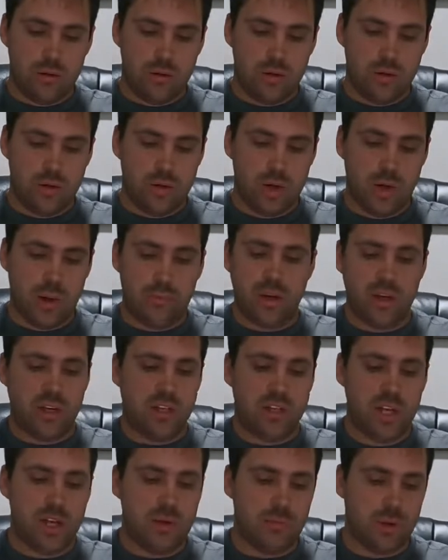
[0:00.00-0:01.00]
I mean,
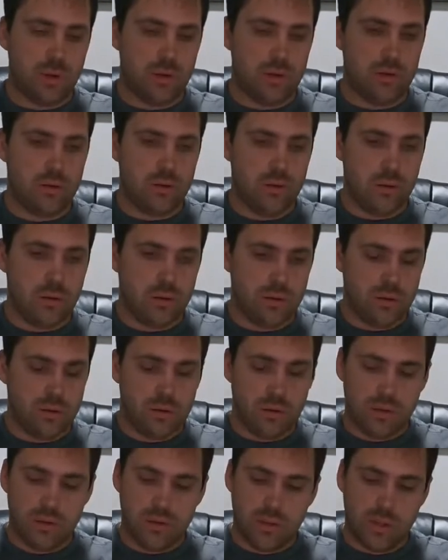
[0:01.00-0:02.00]
Demon.
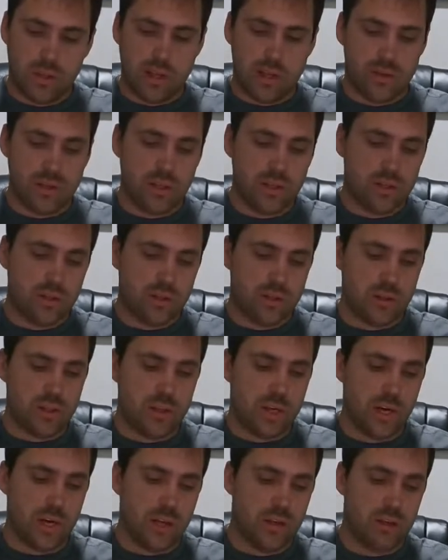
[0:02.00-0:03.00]
I think,
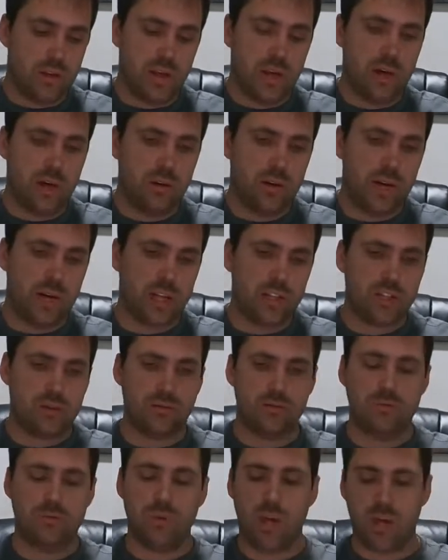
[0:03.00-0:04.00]
yeah, Hellcats
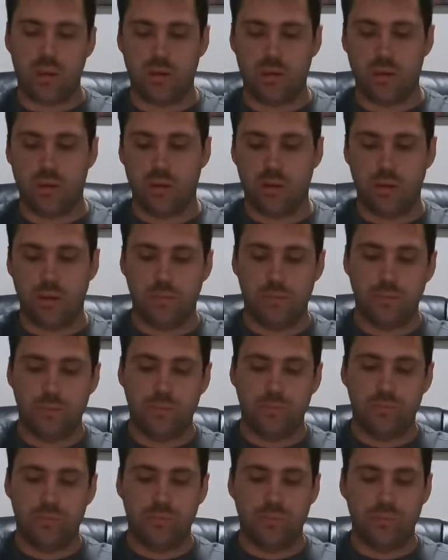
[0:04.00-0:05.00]

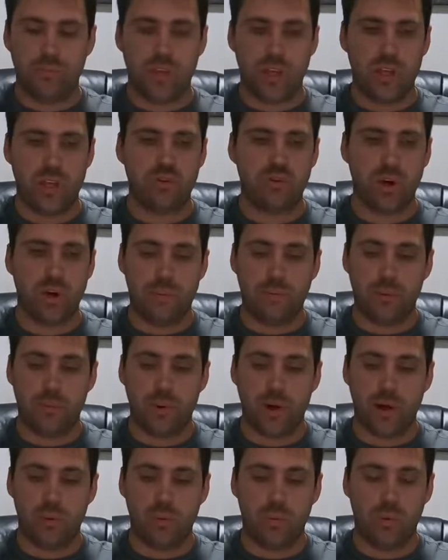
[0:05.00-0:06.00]
they trap
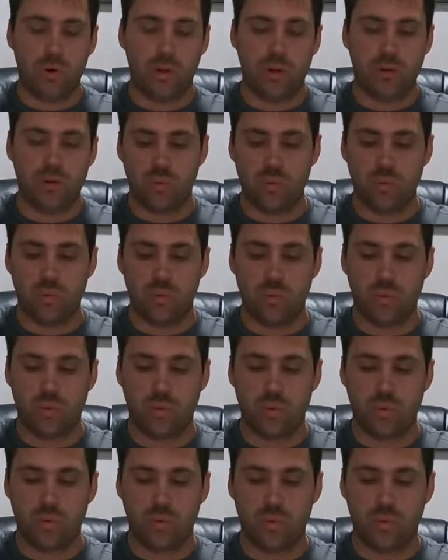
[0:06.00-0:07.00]
about
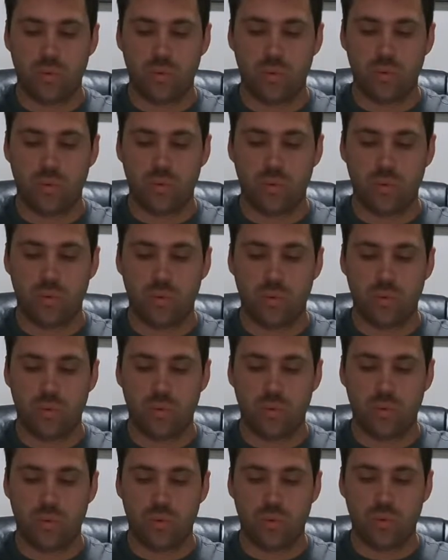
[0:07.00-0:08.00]
127. So let's see.
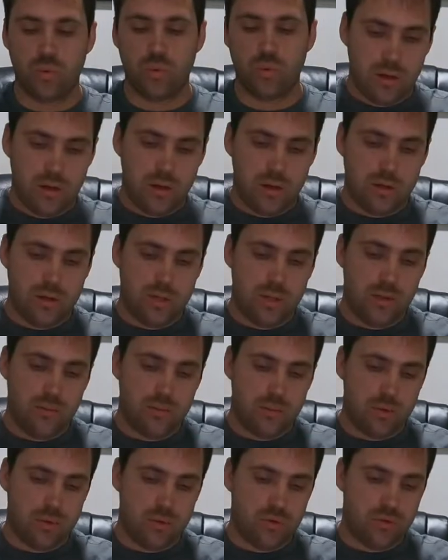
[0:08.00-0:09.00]
A
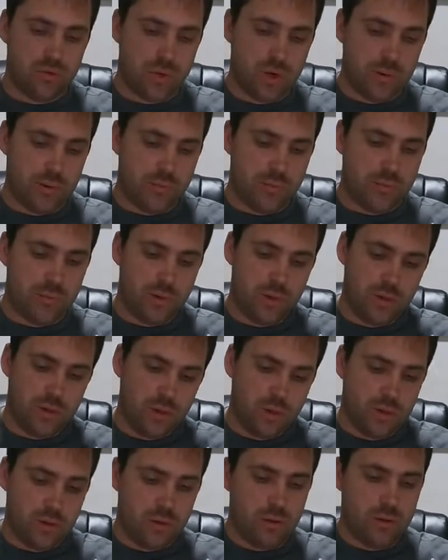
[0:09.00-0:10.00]
Demon trap speed.